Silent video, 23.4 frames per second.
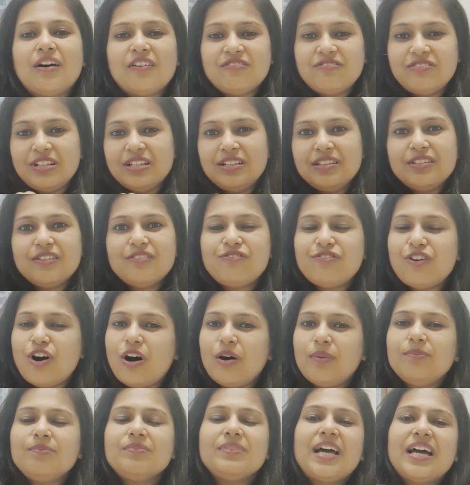Fill the
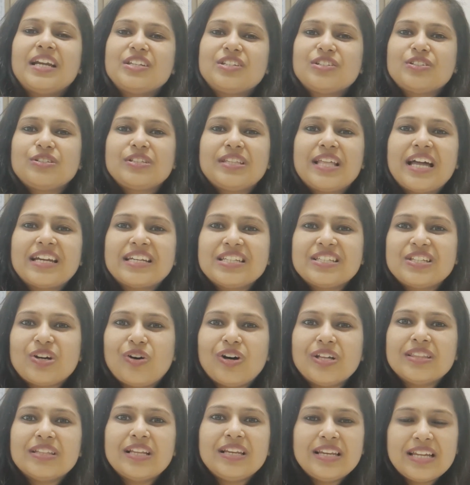form that is
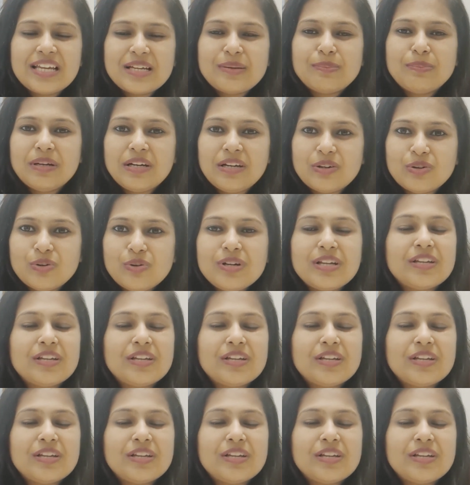on the link below.